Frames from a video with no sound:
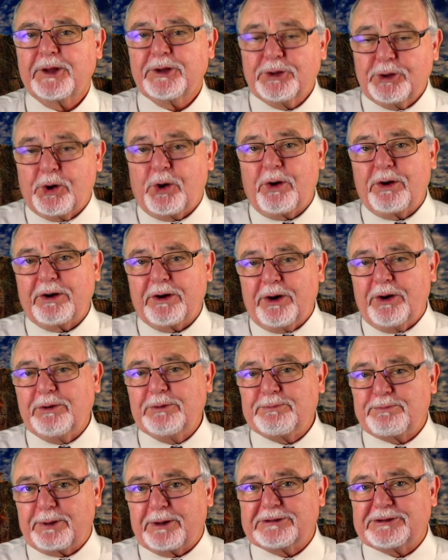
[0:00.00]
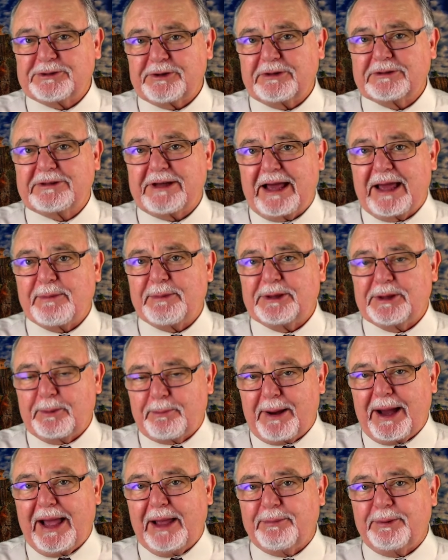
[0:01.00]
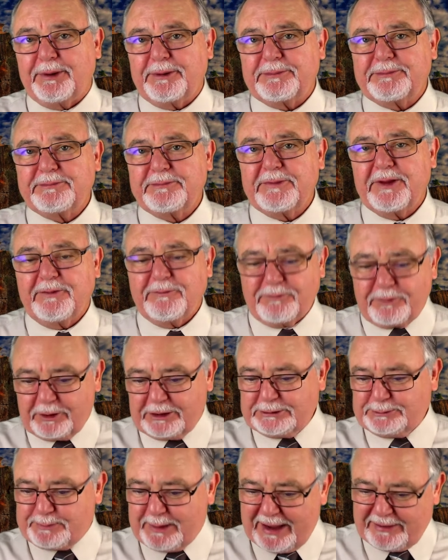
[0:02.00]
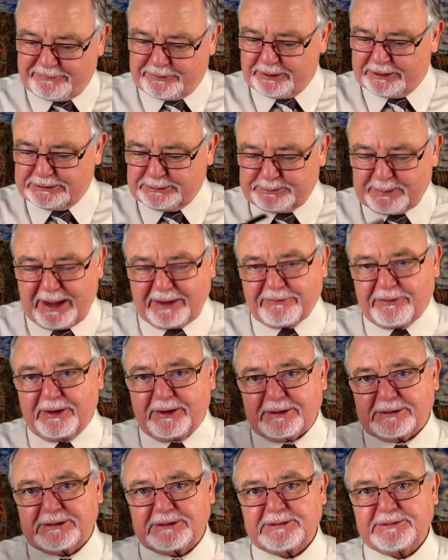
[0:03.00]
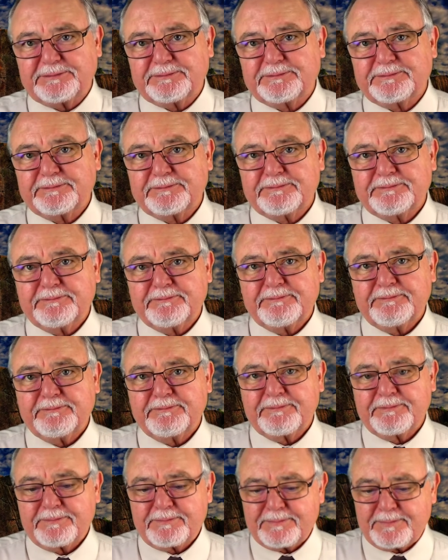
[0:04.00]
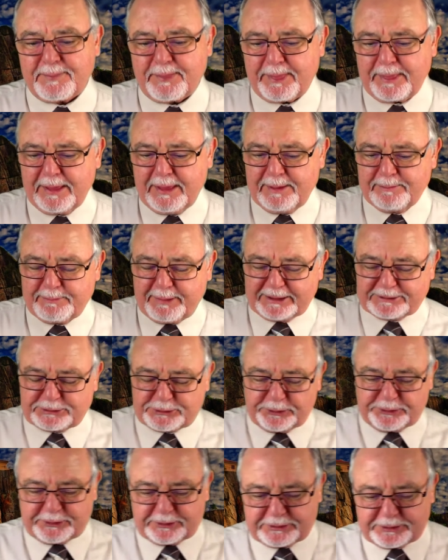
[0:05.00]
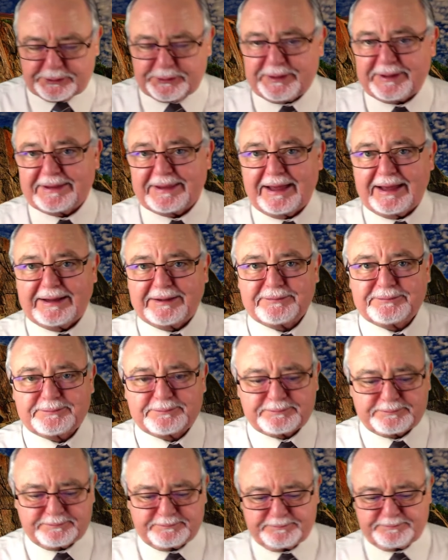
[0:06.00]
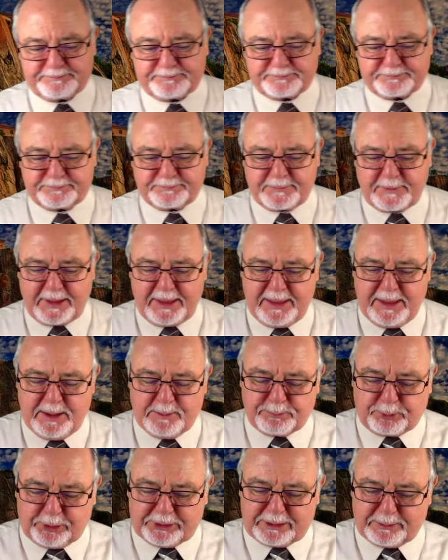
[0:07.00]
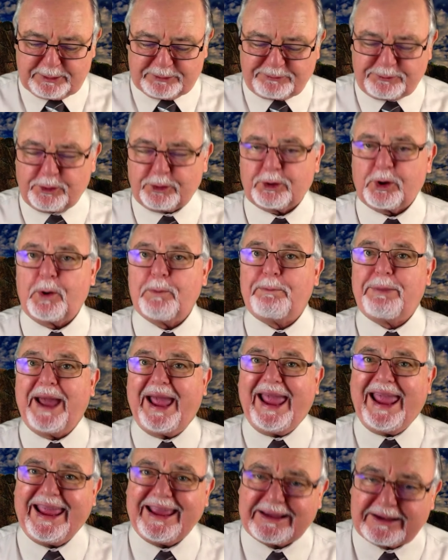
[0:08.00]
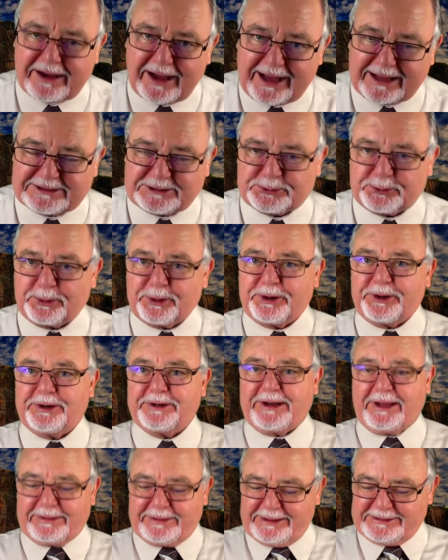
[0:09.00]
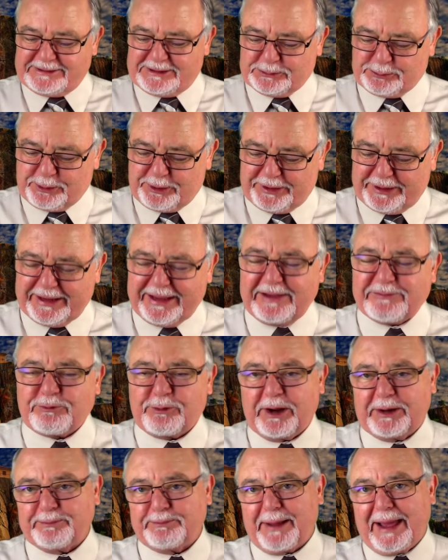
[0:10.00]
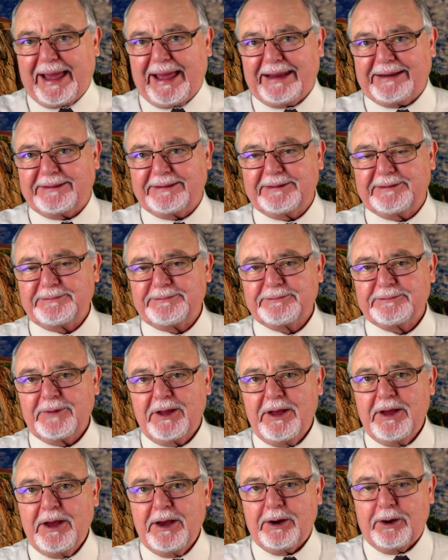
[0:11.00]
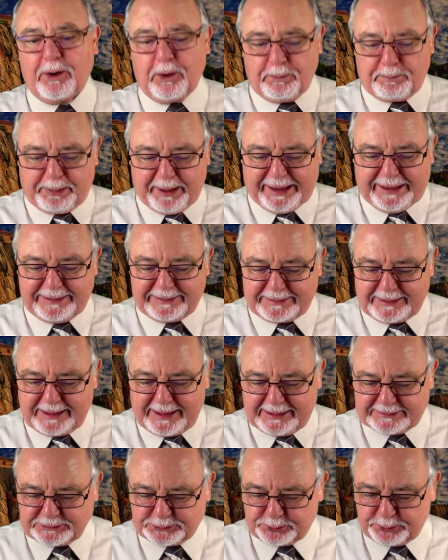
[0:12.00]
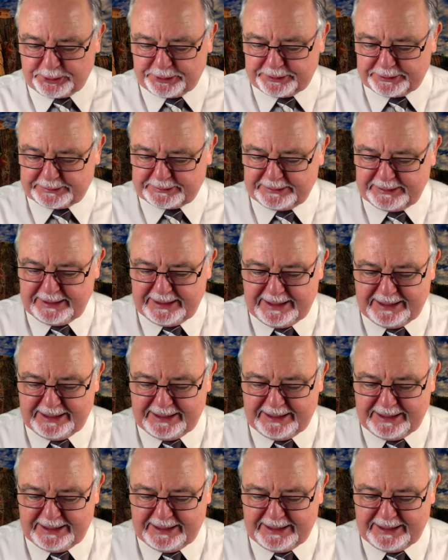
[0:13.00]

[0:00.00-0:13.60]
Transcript: Your own personal time in the Bible. Verse by verse by verse. Make sure you're doing that. Point number four, obey God's word. Now this is where Eve went bad. Obey God's word.